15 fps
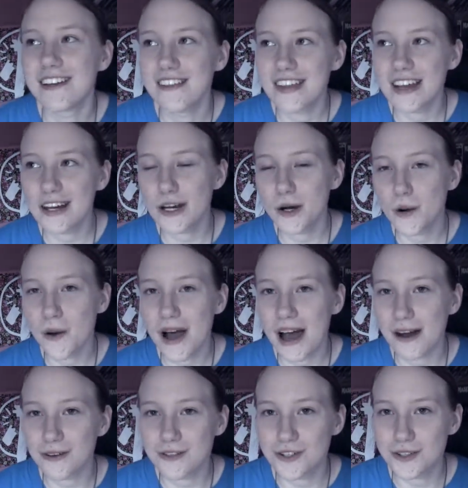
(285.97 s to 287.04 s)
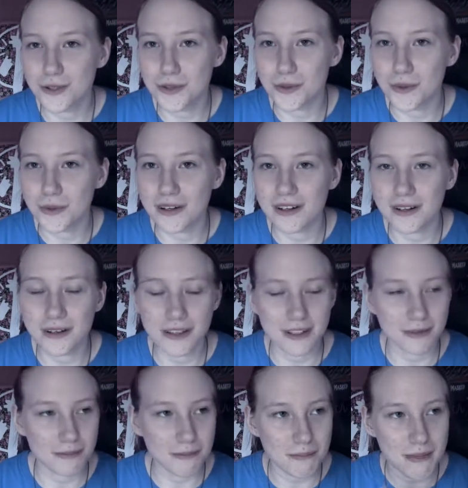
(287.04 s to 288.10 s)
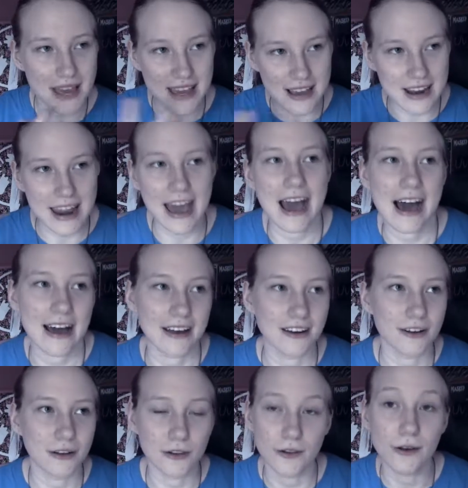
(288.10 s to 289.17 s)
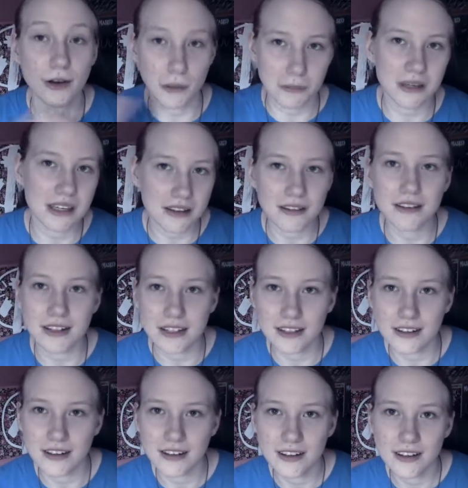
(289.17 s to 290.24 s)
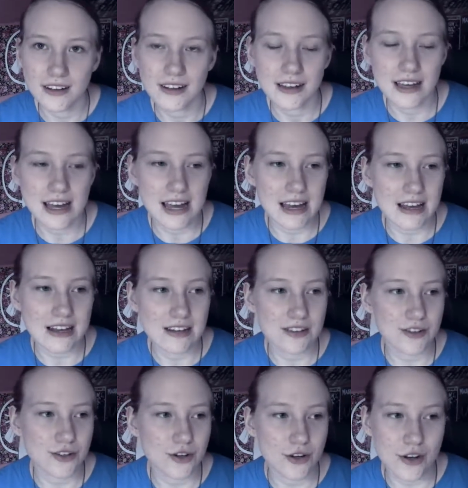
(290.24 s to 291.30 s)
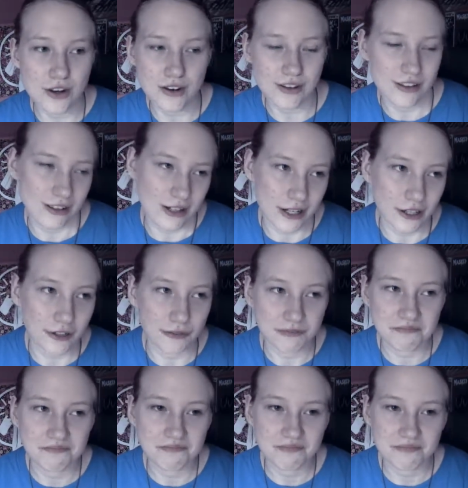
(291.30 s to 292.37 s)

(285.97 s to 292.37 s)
they know how to make an ad look appealing and, you know,